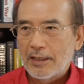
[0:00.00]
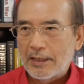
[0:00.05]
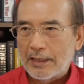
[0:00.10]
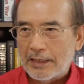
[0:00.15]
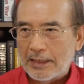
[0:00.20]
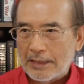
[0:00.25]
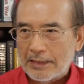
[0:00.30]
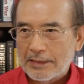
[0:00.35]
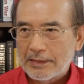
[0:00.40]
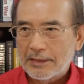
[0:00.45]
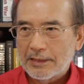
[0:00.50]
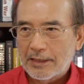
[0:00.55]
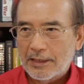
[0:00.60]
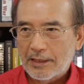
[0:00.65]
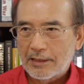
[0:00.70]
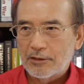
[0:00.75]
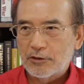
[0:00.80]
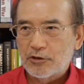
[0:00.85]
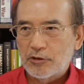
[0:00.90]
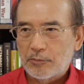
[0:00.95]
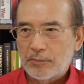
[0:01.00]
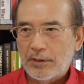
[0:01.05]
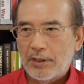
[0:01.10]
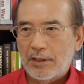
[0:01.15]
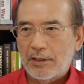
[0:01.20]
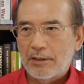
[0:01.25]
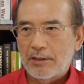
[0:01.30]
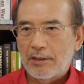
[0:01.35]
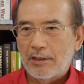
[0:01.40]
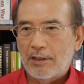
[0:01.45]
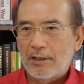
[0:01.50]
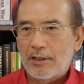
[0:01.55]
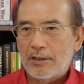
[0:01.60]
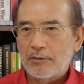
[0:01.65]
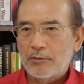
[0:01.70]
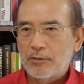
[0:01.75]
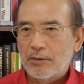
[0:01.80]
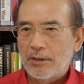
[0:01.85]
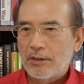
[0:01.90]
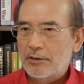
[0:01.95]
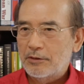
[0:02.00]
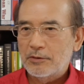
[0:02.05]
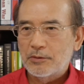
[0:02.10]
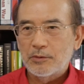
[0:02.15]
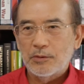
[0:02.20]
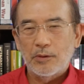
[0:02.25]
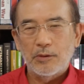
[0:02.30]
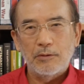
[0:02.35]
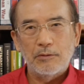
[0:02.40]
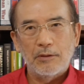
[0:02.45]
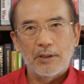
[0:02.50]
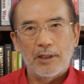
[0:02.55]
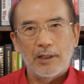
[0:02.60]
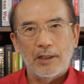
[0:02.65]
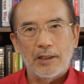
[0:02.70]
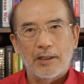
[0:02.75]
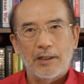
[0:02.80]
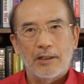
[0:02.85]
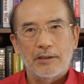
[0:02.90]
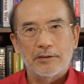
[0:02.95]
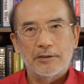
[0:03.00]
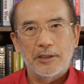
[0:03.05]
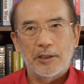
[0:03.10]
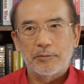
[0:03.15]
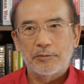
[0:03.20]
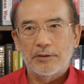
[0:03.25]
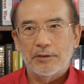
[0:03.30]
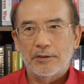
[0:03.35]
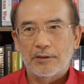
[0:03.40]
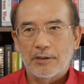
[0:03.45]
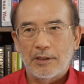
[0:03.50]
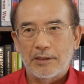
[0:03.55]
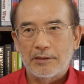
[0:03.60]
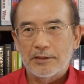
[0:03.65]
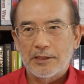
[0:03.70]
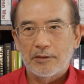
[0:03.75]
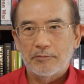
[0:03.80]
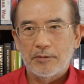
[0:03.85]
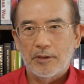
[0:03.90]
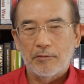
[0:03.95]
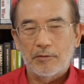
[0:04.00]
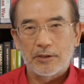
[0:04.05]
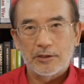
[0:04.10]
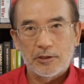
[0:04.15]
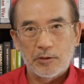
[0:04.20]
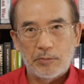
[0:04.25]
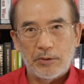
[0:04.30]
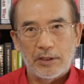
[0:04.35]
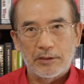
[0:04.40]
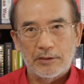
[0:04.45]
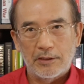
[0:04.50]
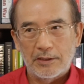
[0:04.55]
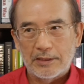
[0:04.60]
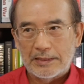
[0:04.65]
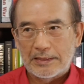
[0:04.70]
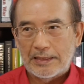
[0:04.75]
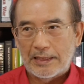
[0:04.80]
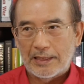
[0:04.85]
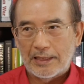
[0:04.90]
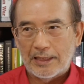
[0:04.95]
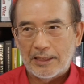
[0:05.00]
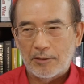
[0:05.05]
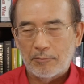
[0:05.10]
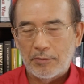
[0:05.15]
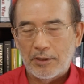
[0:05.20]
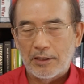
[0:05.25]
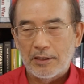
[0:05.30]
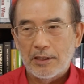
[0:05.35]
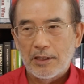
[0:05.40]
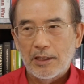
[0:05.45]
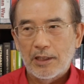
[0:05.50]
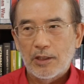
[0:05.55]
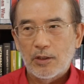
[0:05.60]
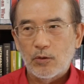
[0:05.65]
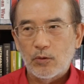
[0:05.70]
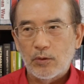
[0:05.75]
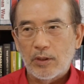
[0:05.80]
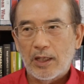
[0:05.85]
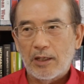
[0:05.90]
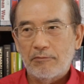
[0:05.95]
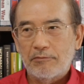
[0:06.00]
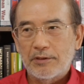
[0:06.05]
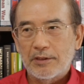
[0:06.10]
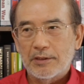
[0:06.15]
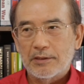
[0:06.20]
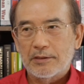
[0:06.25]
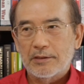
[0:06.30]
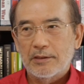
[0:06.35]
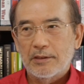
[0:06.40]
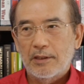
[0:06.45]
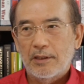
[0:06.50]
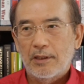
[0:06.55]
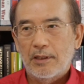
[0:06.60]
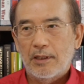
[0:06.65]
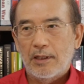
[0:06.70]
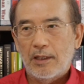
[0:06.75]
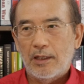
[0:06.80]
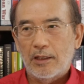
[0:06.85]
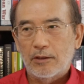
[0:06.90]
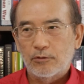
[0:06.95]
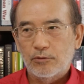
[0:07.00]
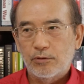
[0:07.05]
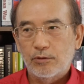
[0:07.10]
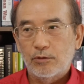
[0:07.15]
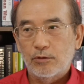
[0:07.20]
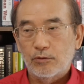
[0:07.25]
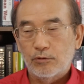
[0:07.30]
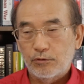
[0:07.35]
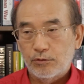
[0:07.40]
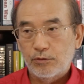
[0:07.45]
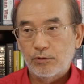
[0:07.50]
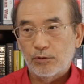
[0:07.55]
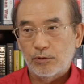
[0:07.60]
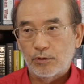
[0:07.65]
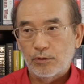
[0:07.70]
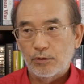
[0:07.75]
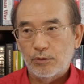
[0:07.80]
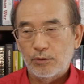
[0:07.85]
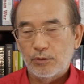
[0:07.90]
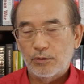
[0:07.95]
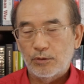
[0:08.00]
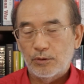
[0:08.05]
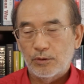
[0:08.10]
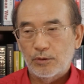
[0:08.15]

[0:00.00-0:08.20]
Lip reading: In Japan, there is no concept of special city, but you have this fu.